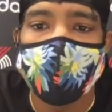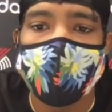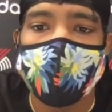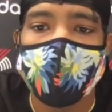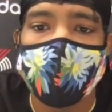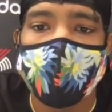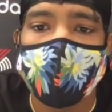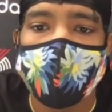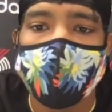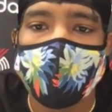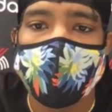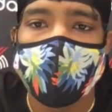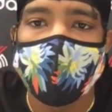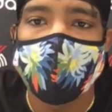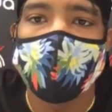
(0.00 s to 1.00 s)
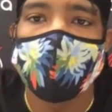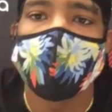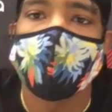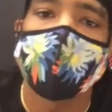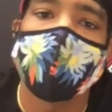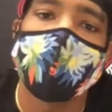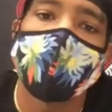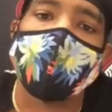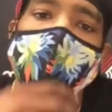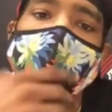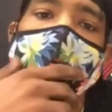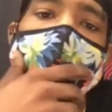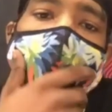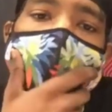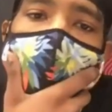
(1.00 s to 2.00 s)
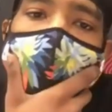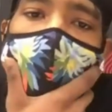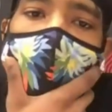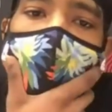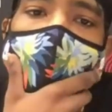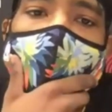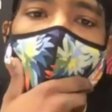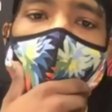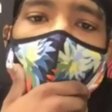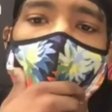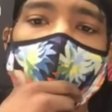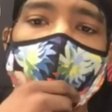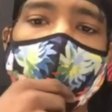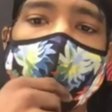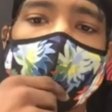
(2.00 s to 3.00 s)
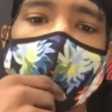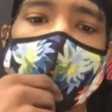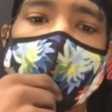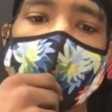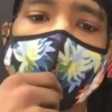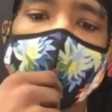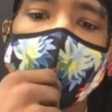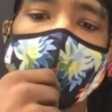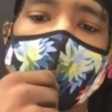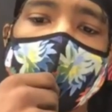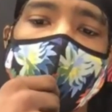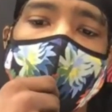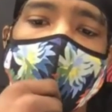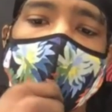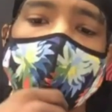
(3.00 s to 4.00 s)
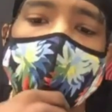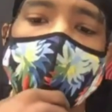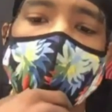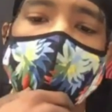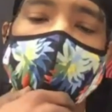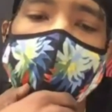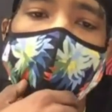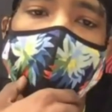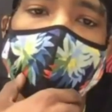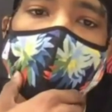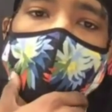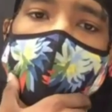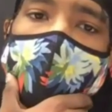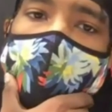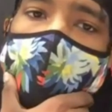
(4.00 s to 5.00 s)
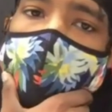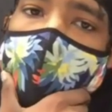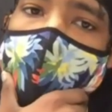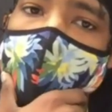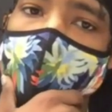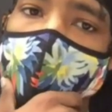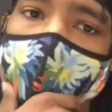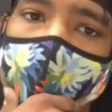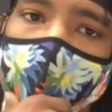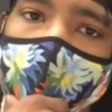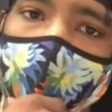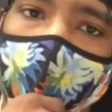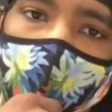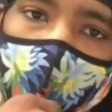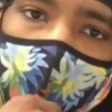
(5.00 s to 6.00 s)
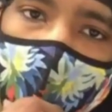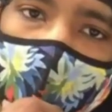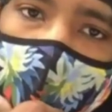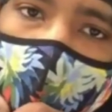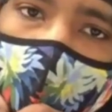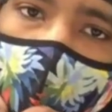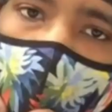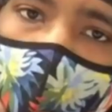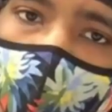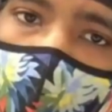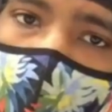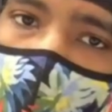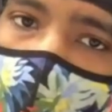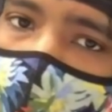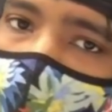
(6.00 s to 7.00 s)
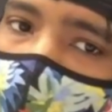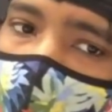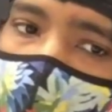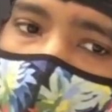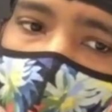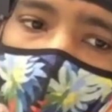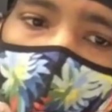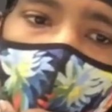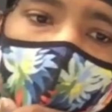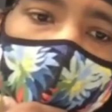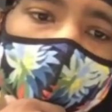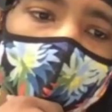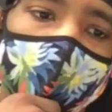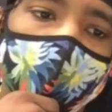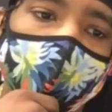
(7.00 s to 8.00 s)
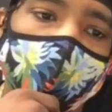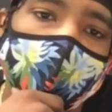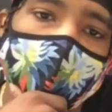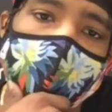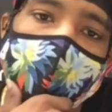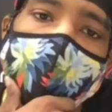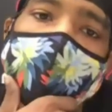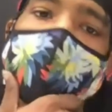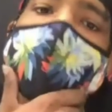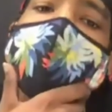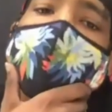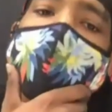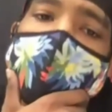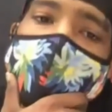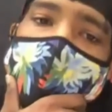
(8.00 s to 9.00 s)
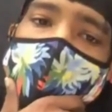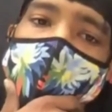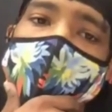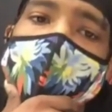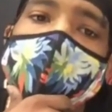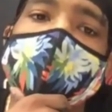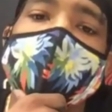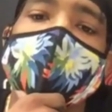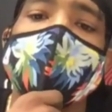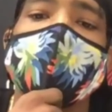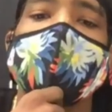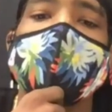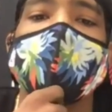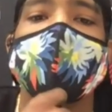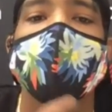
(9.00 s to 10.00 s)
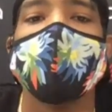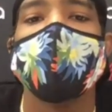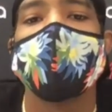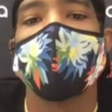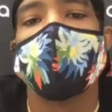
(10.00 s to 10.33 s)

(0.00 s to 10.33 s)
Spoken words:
Hey, Derrick, just off the bat, kind of what position do you feel you're best suited for? I understand you can play a lot of different ones, but what are you most comfortable with?